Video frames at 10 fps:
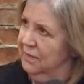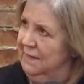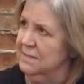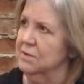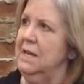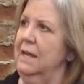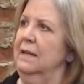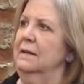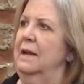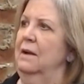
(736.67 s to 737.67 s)
things are
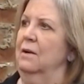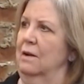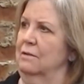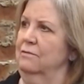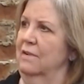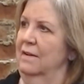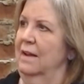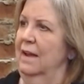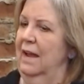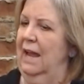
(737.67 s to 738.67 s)
taken care of
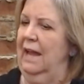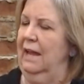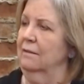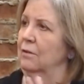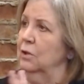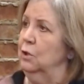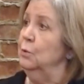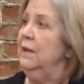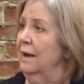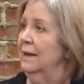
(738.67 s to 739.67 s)
and
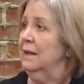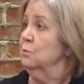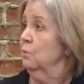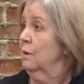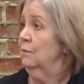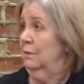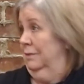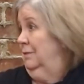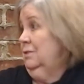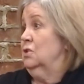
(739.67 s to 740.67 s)
you and I can
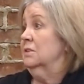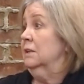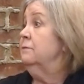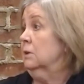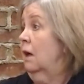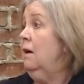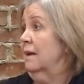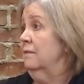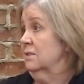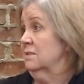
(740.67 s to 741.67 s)
just live our
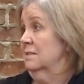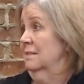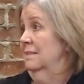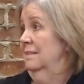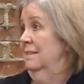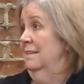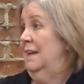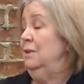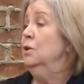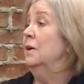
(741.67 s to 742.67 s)
lives.
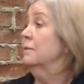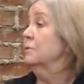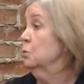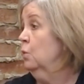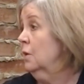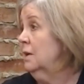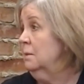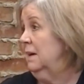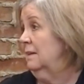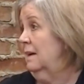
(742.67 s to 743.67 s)
And you don't have to worry
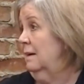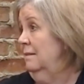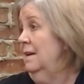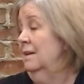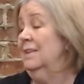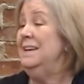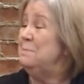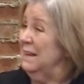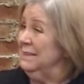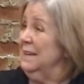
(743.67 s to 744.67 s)
about that. Think
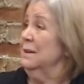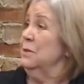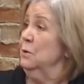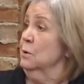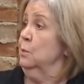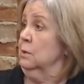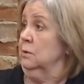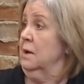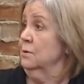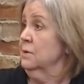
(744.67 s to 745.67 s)
about that. In a third
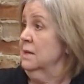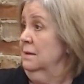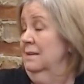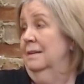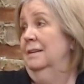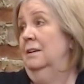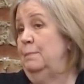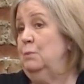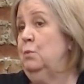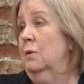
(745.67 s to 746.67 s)
world country,
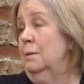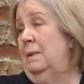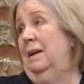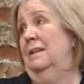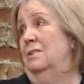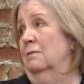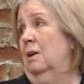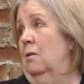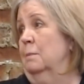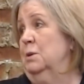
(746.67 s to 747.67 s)
you'd be worried about getting your
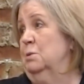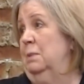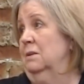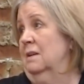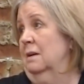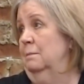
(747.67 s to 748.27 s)
garbage picked up.